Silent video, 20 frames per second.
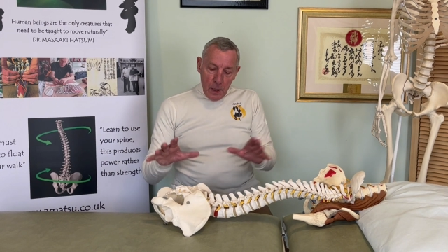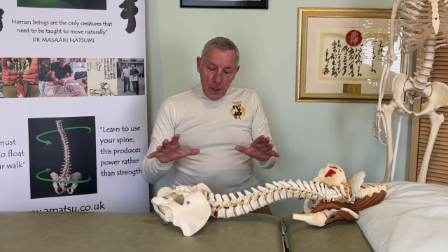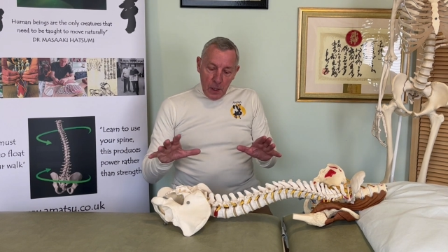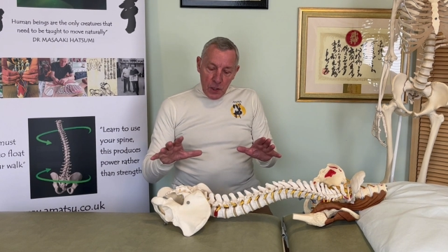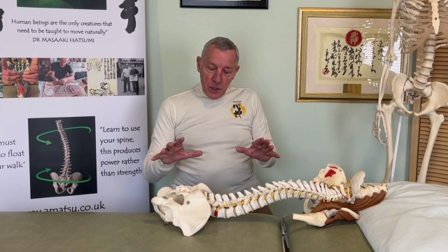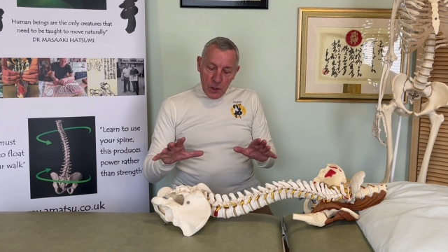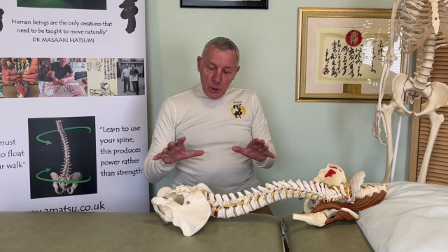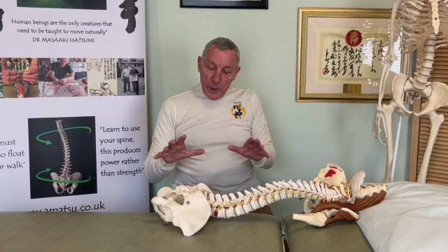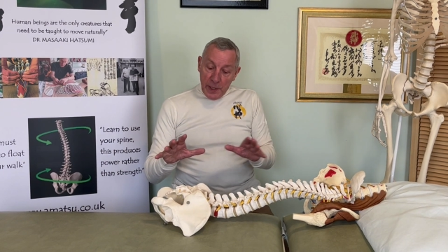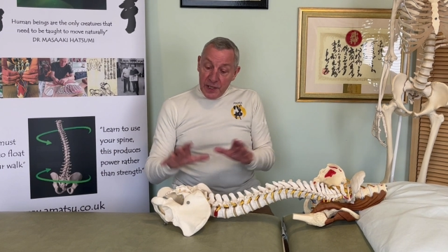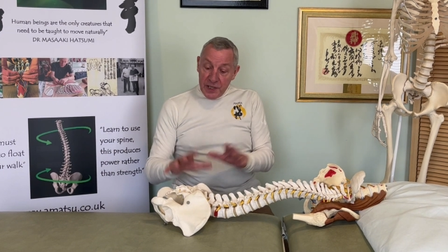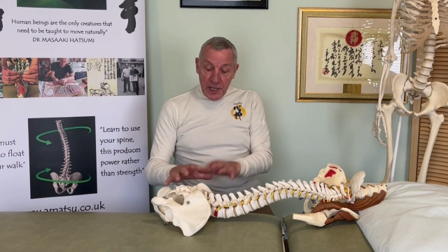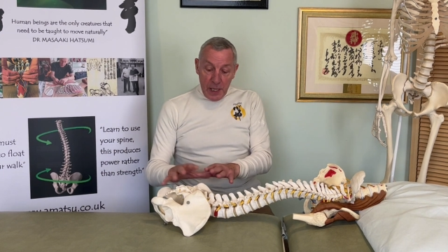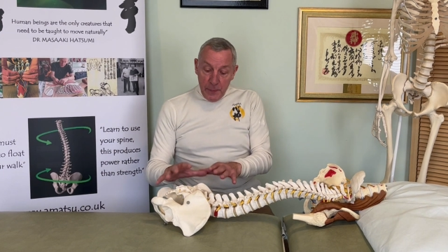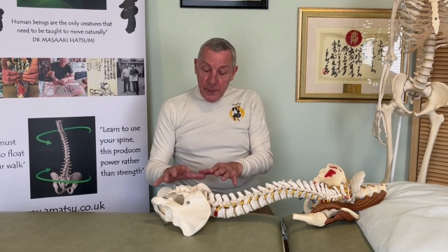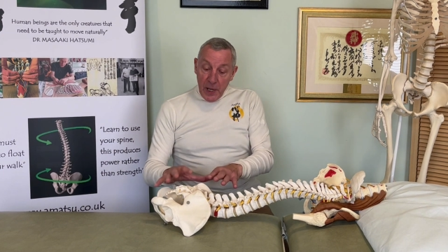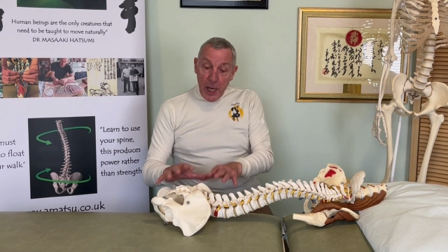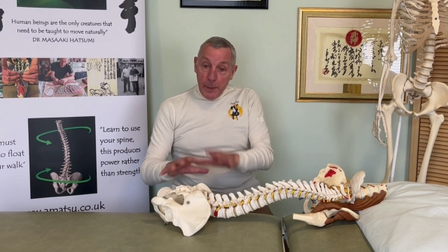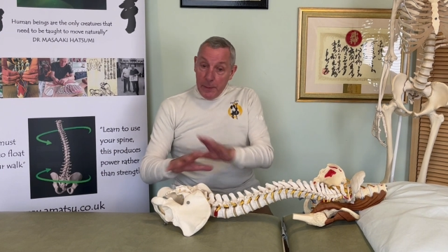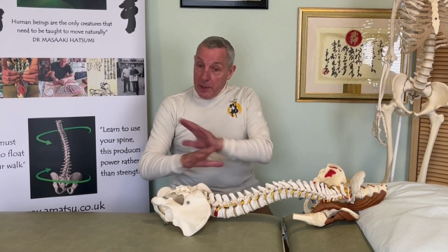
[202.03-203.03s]
So when I say
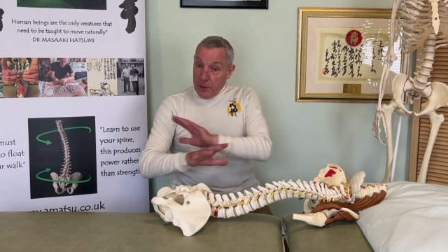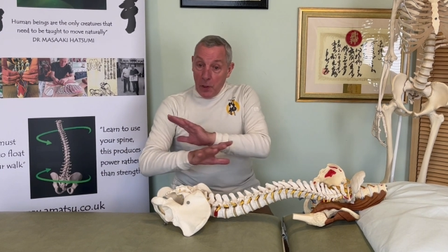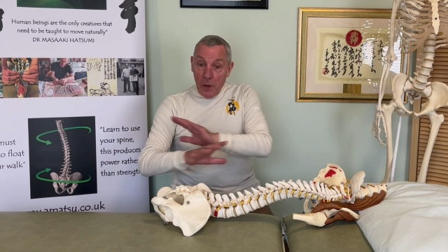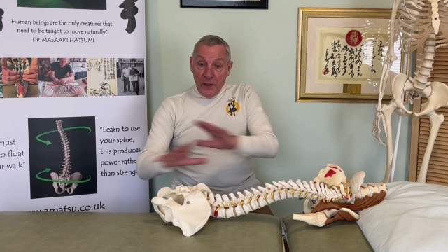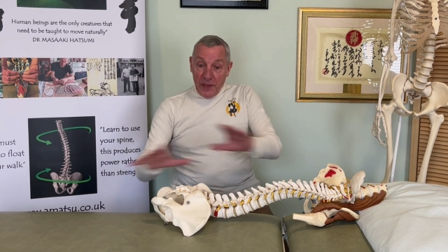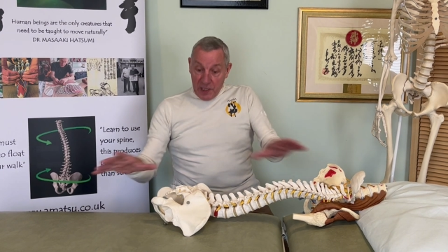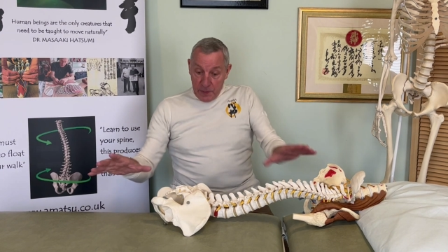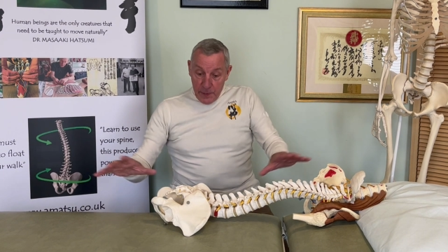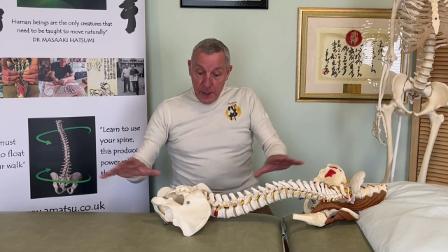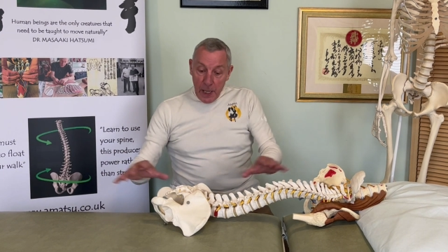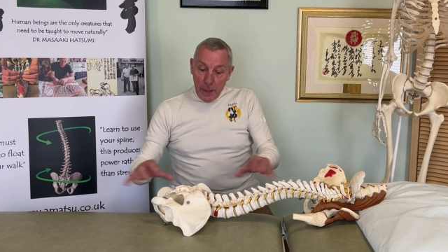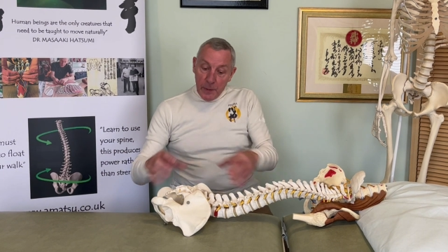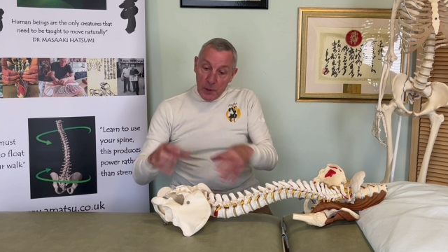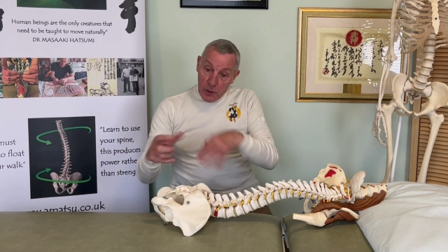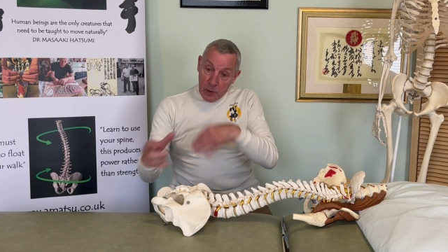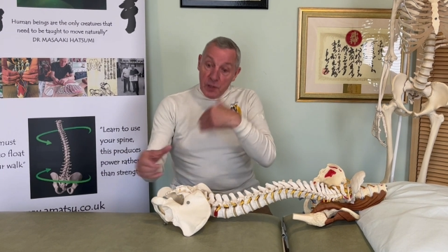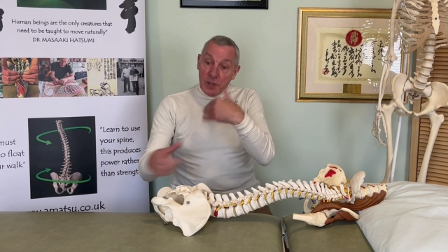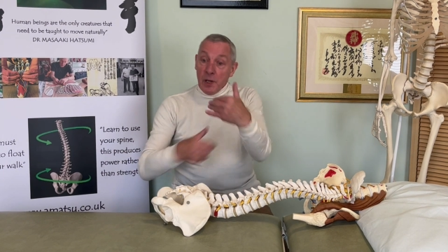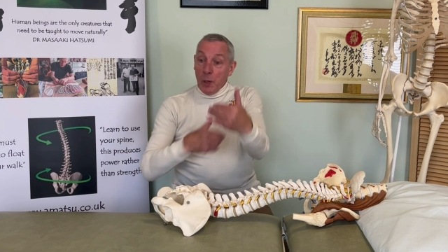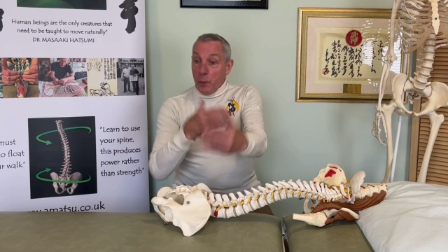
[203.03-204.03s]
permanent, nothing's permanent
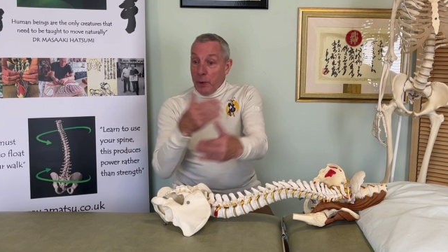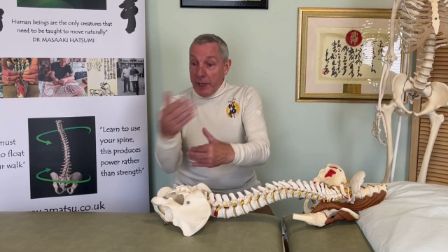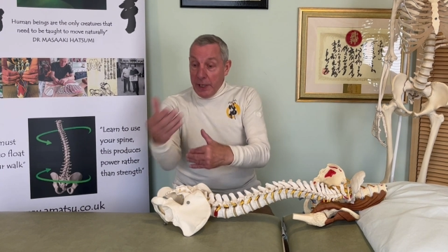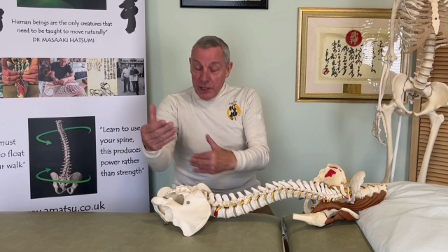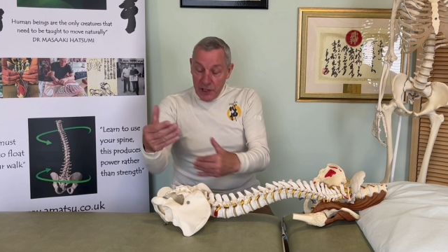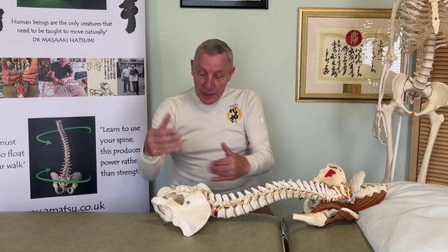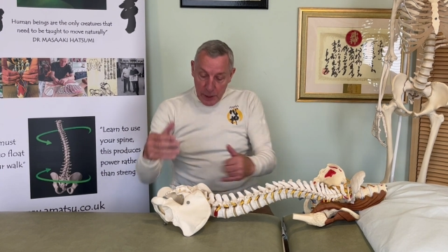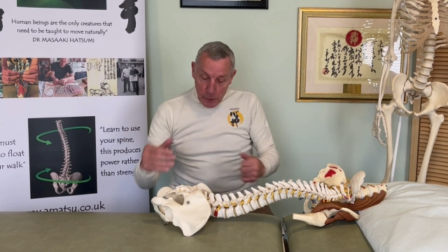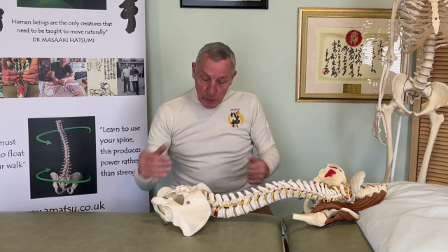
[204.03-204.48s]
until we injure